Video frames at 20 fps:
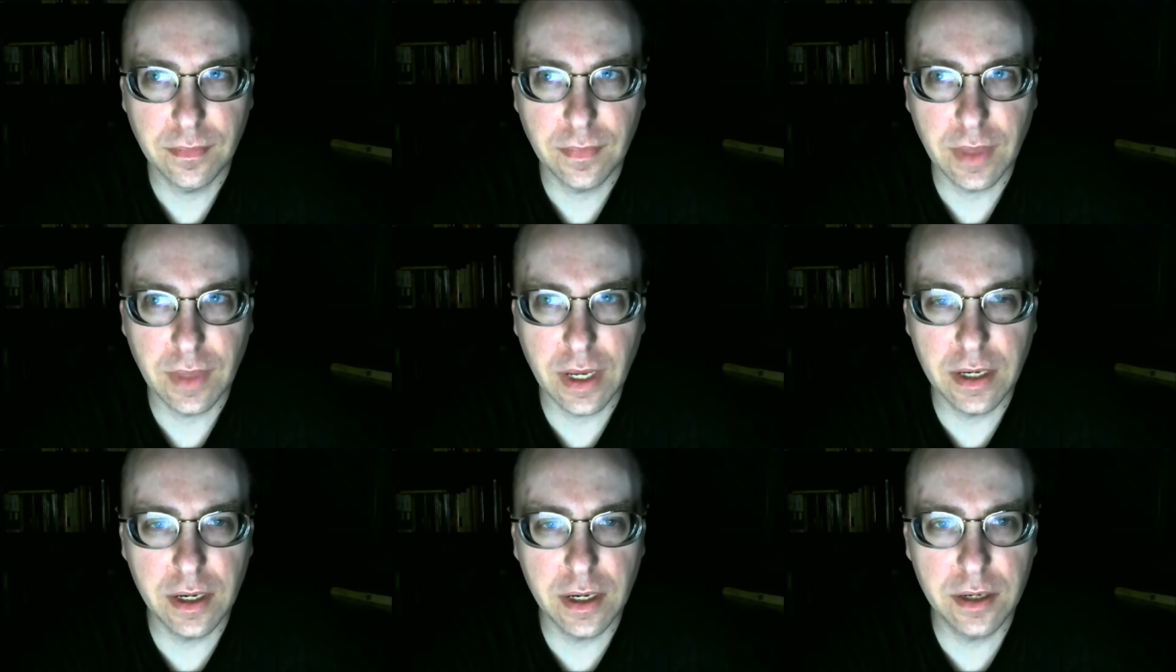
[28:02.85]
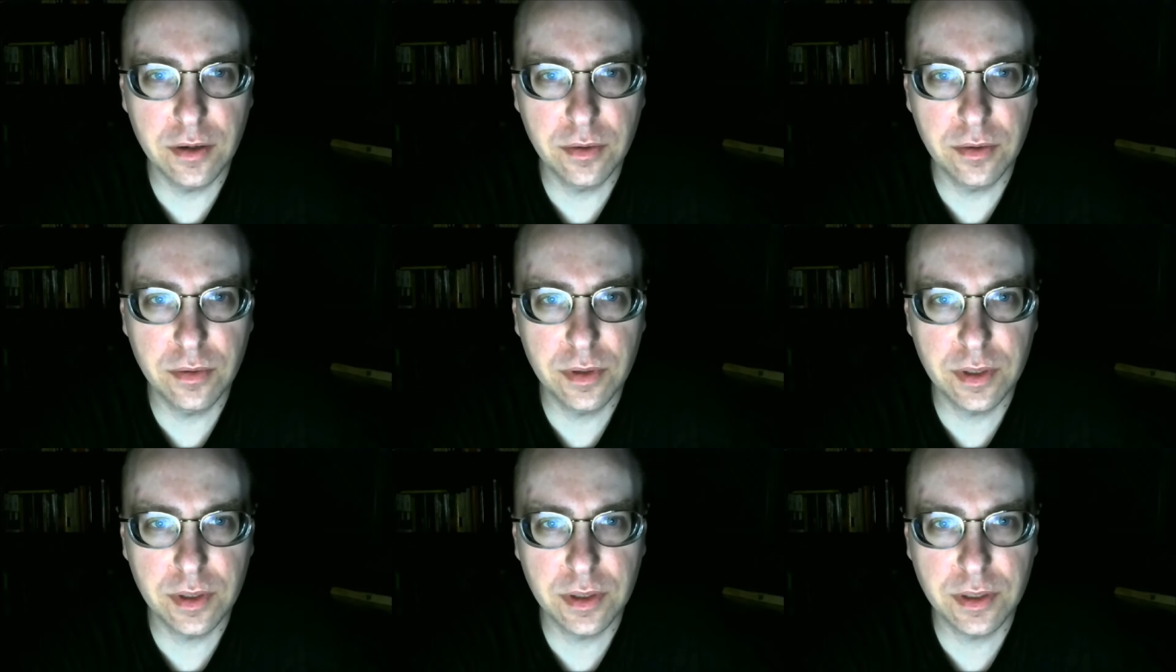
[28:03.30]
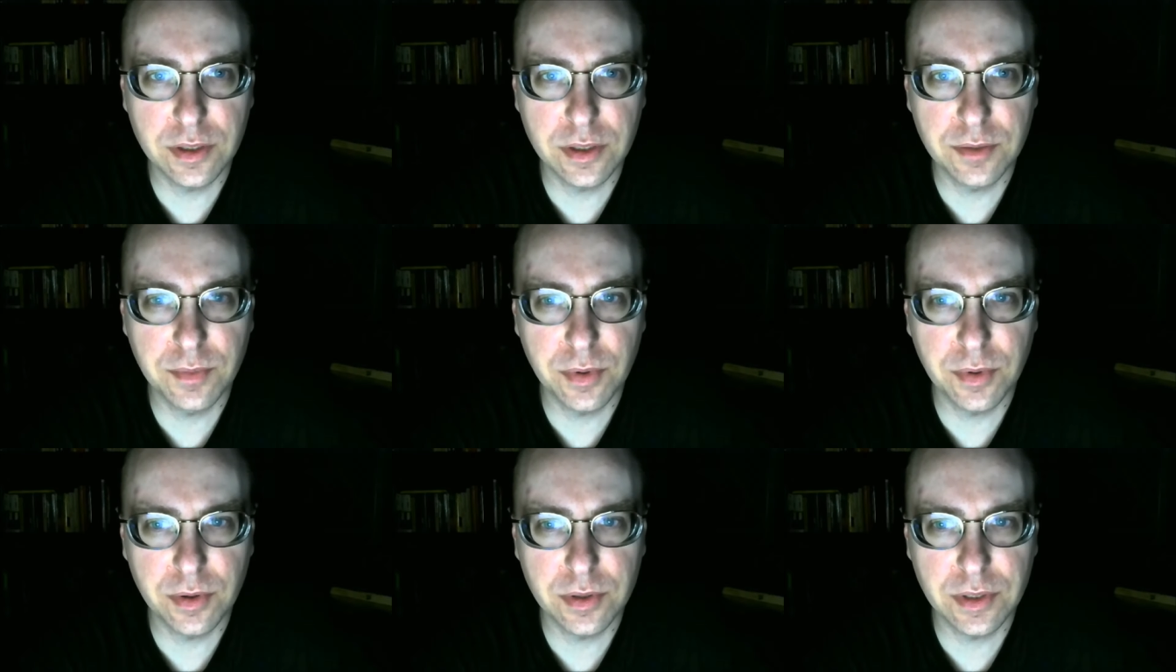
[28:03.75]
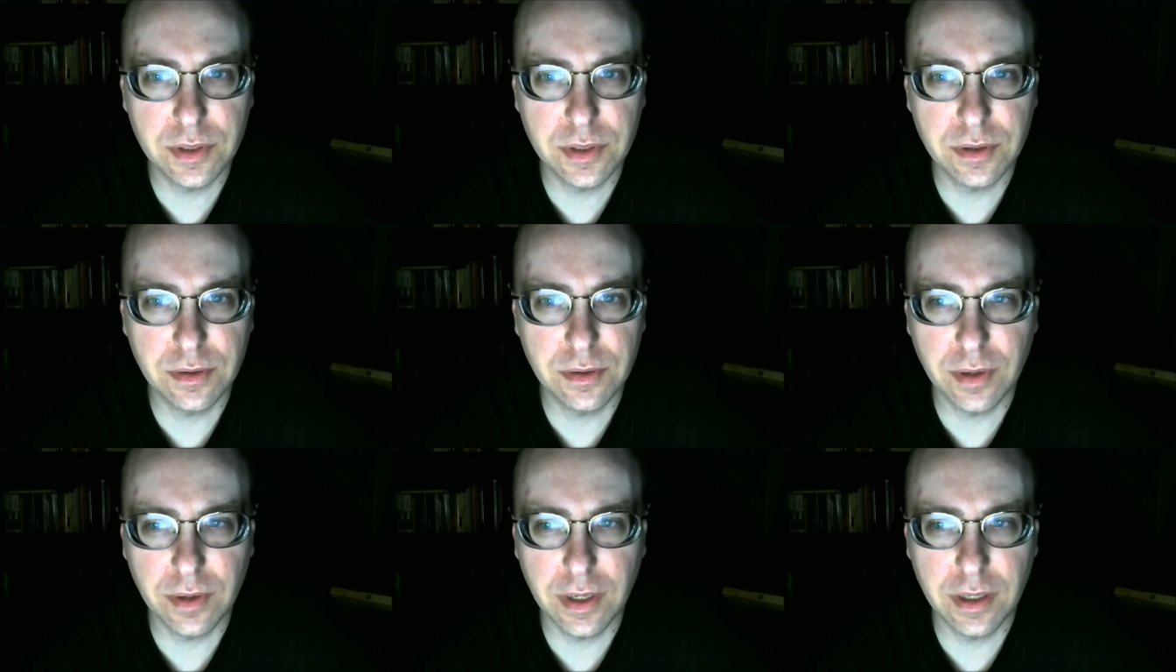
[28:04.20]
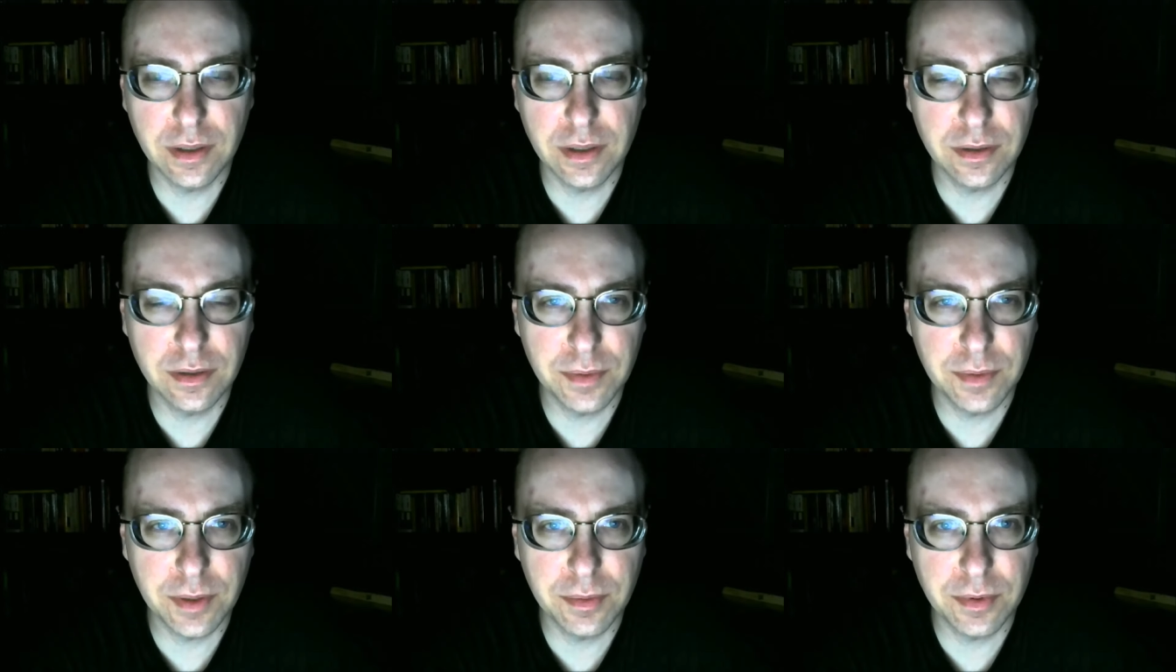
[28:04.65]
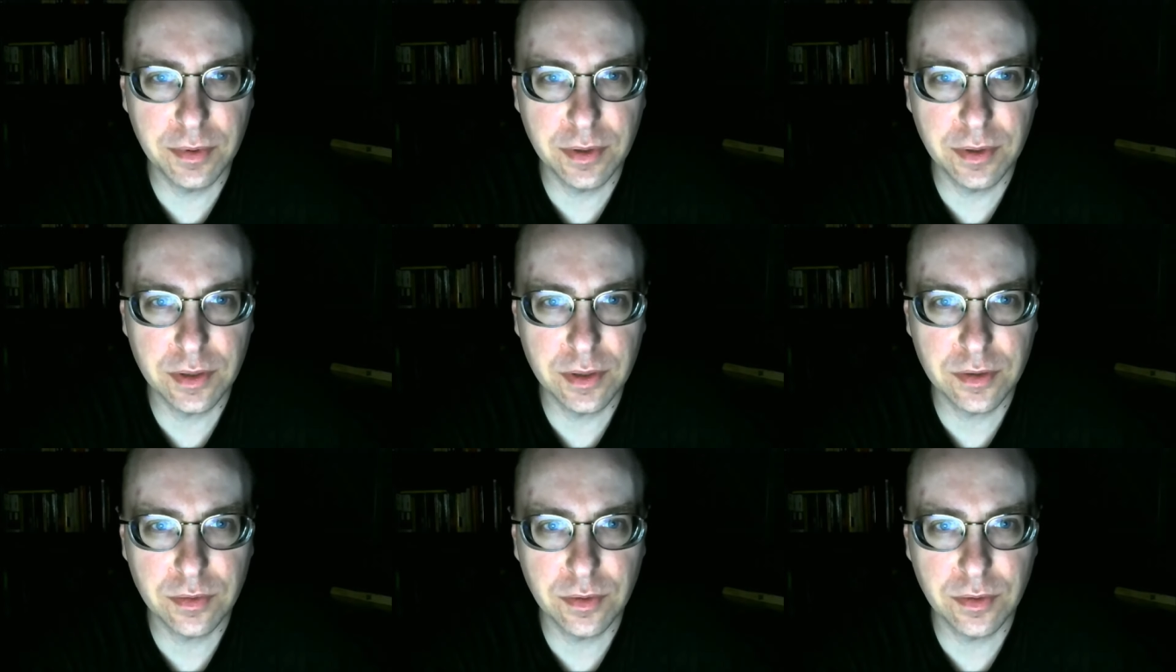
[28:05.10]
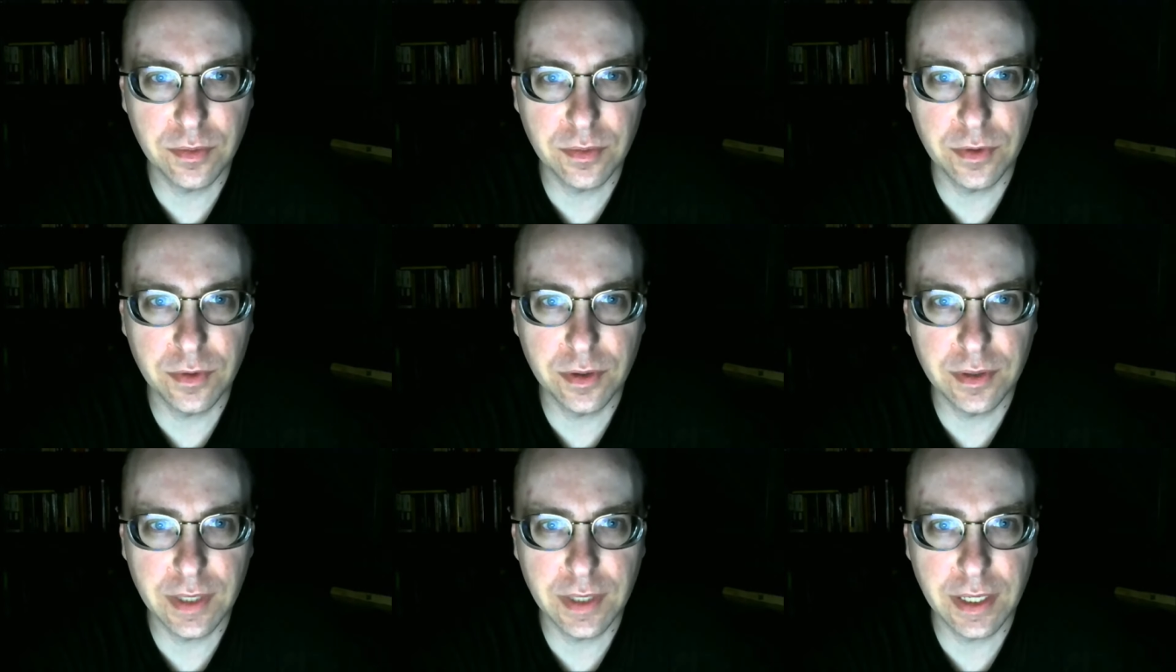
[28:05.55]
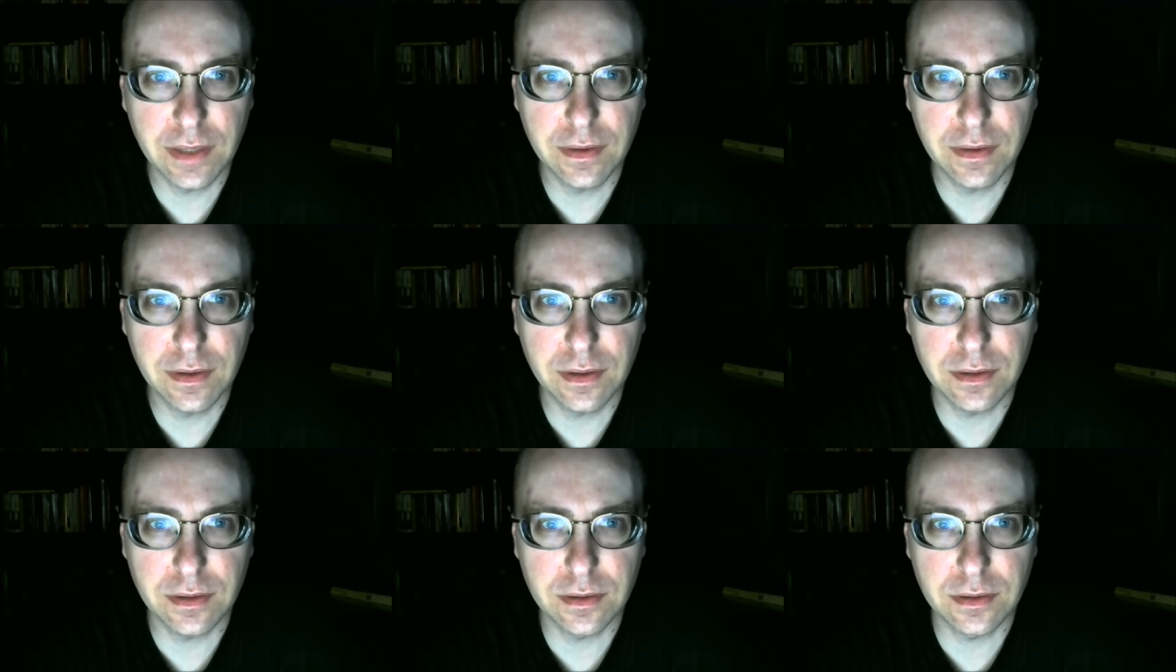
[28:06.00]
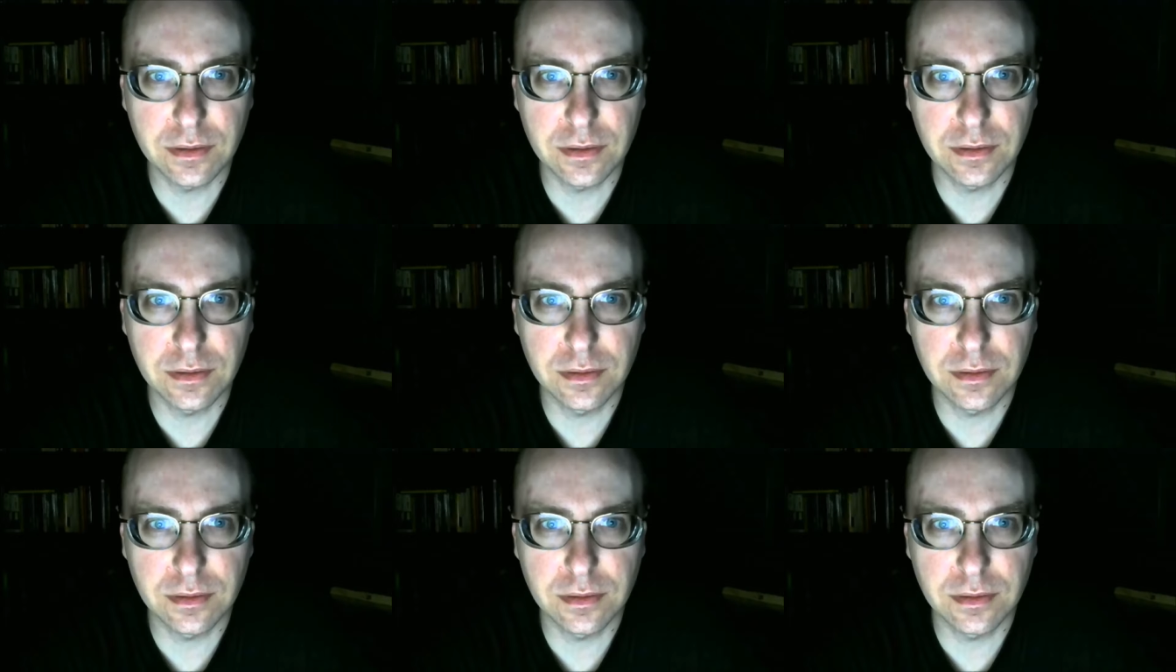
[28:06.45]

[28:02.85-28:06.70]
And I don't think this person or any of the people in this room would take this.